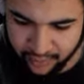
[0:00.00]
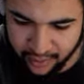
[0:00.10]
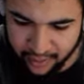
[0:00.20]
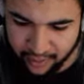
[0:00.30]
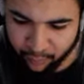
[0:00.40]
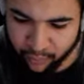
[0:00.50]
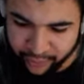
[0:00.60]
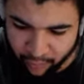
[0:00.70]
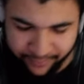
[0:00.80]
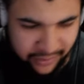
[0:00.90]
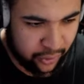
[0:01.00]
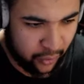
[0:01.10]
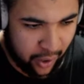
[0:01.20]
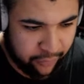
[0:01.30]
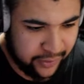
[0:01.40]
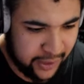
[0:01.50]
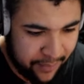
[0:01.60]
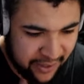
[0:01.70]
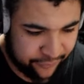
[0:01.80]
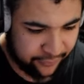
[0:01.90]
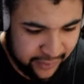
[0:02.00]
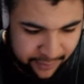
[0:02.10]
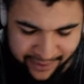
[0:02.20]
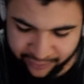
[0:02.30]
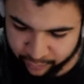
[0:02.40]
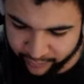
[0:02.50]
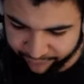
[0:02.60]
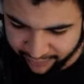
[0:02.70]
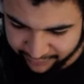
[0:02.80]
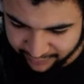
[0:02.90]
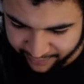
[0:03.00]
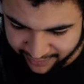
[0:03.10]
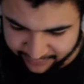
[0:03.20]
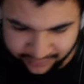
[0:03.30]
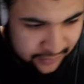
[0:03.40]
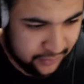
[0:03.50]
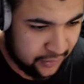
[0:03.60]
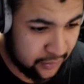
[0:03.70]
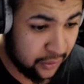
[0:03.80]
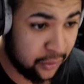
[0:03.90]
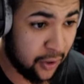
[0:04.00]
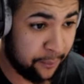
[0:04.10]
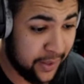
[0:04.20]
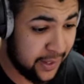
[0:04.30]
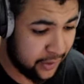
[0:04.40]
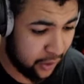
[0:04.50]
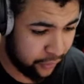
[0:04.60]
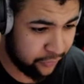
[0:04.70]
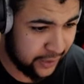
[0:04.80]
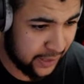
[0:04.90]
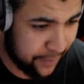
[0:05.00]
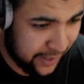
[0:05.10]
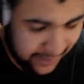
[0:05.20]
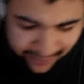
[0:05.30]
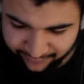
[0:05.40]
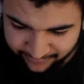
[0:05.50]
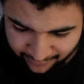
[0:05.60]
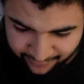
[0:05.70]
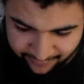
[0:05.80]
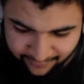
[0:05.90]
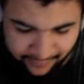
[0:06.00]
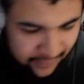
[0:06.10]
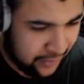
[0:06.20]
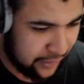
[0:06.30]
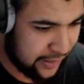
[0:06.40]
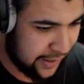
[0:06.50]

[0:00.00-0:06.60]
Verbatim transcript: Uh, what do you want me to do? one hundred ticket packs, fifty ticket packs, or twenty-five ticket packs? Go big, one hundred ticket pack it is. Okay,